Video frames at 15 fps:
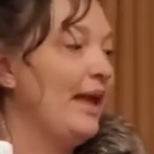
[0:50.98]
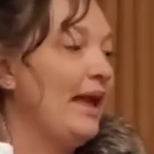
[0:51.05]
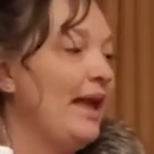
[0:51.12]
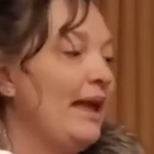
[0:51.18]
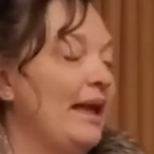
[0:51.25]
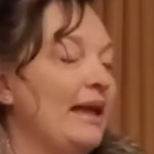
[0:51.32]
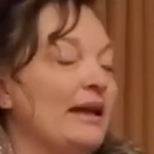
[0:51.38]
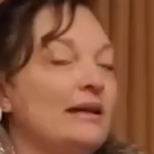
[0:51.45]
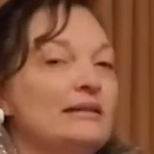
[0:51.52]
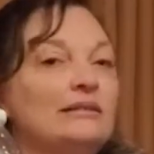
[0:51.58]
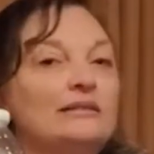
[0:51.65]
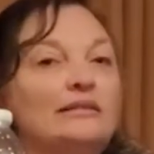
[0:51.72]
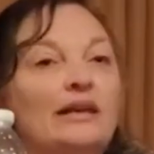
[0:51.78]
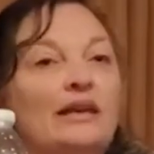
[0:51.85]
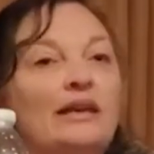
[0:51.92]

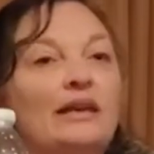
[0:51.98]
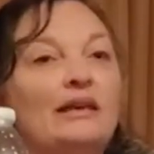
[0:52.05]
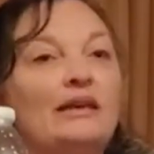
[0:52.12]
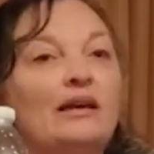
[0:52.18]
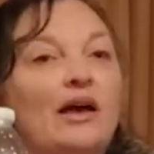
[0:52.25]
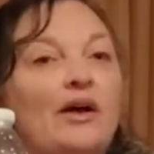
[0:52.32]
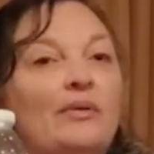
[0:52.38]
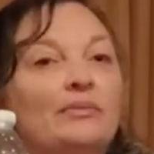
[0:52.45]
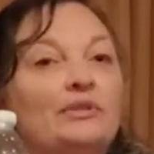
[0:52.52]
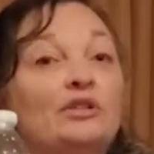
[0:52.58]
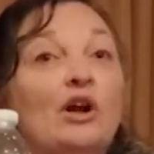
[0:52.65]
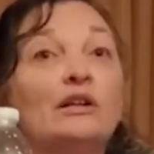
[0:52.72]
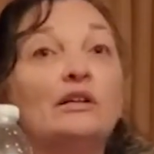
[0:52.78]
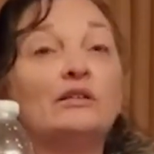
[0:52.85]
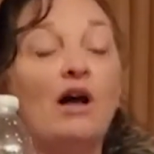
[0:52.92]
and he
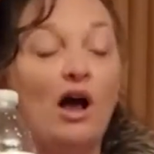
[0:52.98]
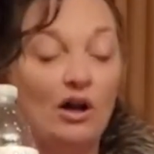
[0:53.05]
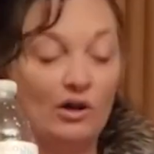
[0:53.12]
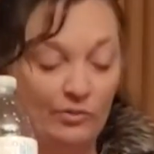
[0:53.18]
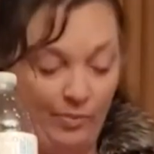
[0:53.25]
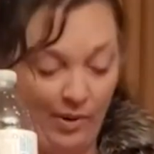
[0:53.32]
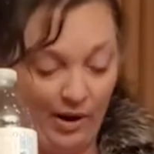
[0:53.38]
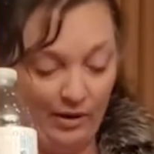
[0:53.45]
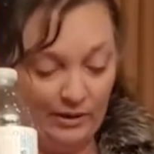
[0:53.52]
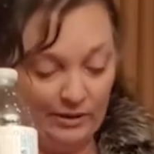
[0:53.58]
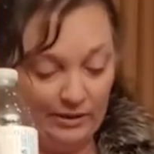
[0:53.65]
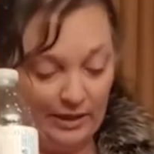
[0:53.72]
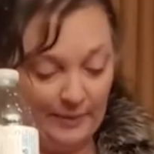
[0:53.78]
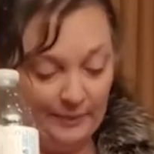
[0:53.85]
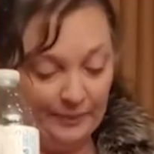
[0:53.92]
started an auto parts.